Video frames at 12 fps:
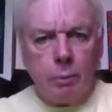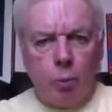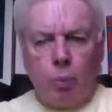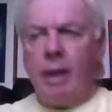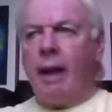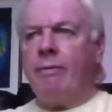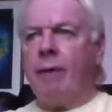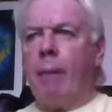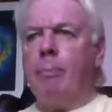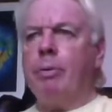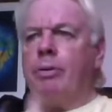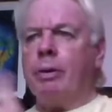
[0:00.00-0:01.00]
We have
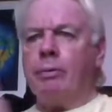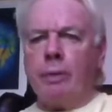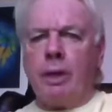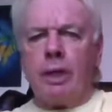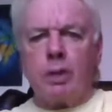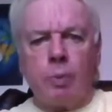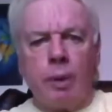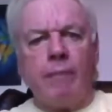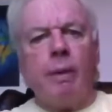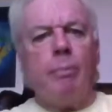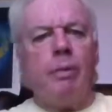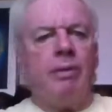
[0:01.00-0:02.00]
empathy for this. We have
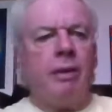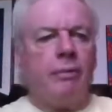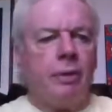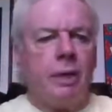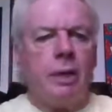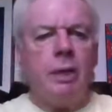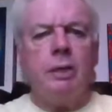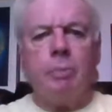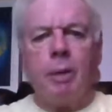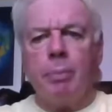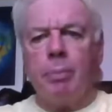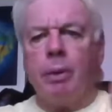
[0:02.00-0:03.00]
empathy for these
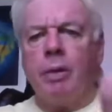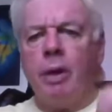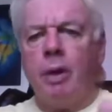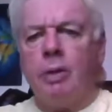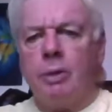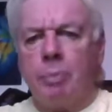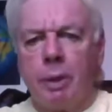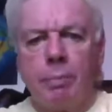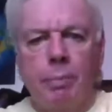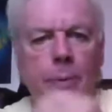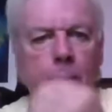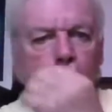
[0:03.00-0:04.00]
people and those
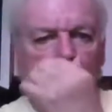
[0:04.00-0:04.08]
people.